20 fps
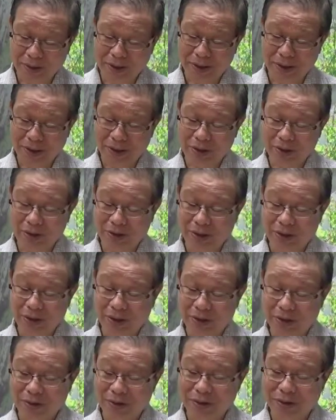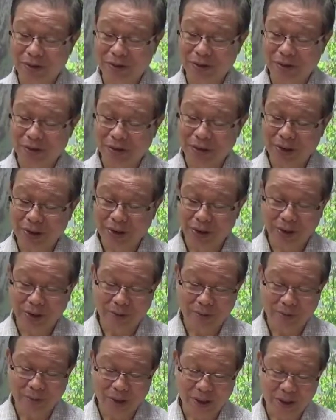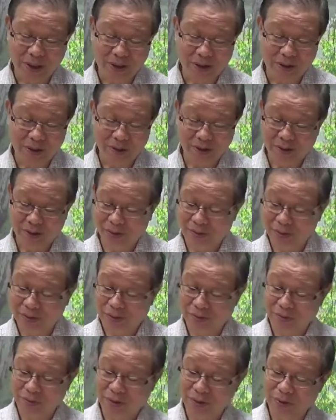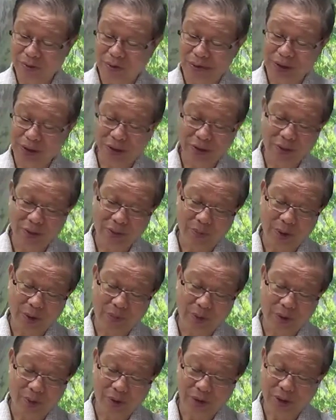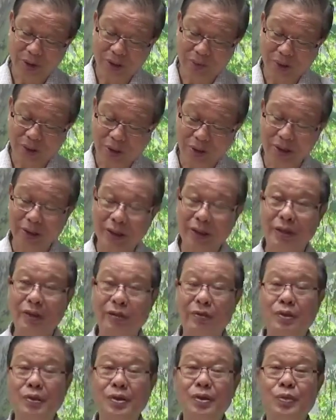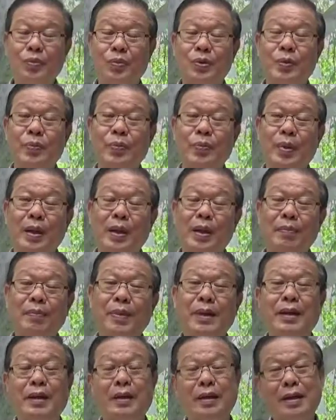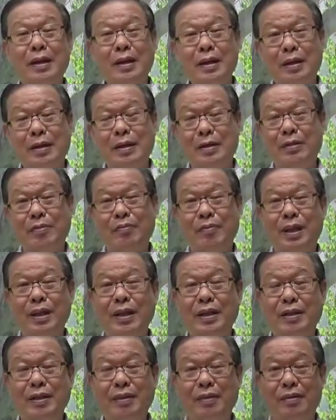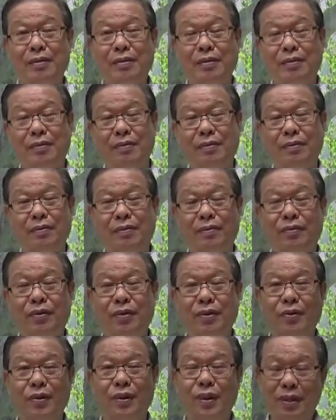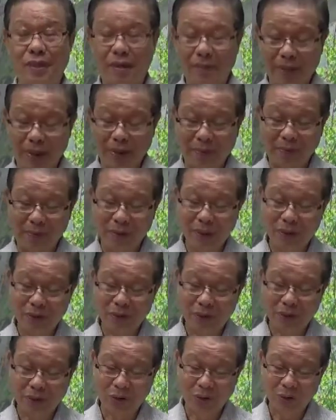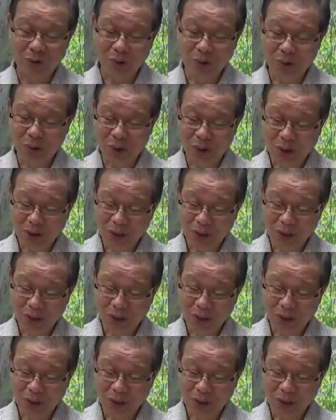he says, okay, you say that my followers respect me because I wear any kind of robes, but there are my followers, my monks, who